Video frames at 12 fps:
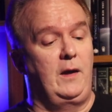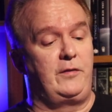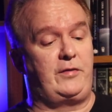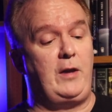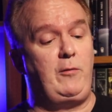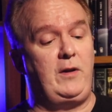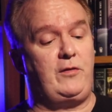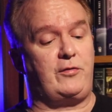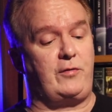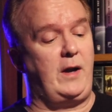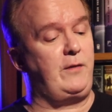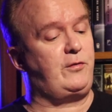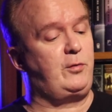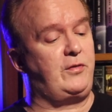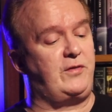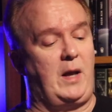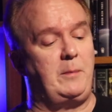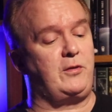Senrid strives to
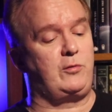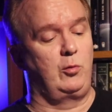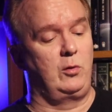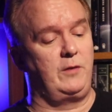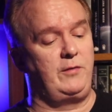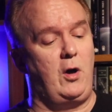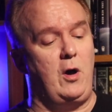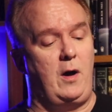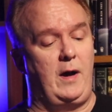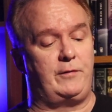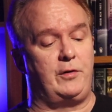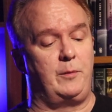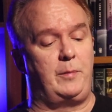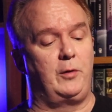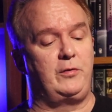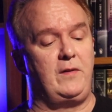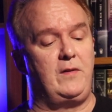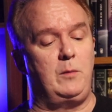establish rule of law after
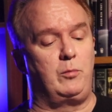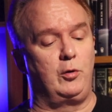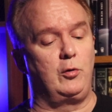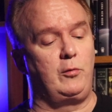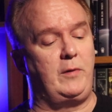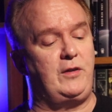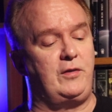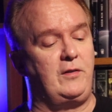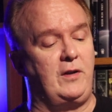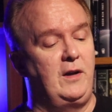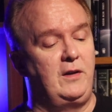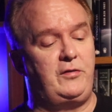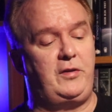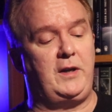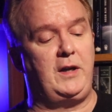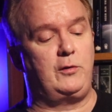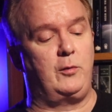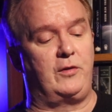deposing the brutal regent
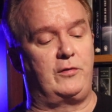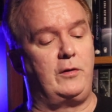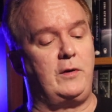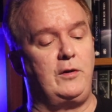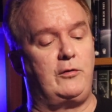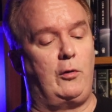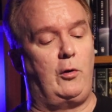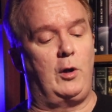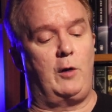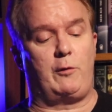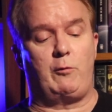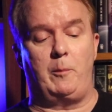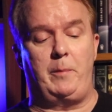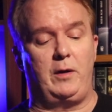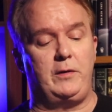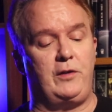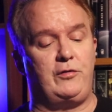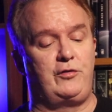seeking to exert control over
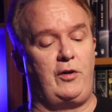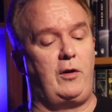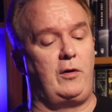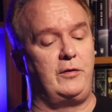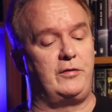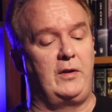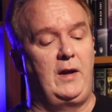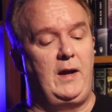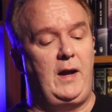rebellious jarls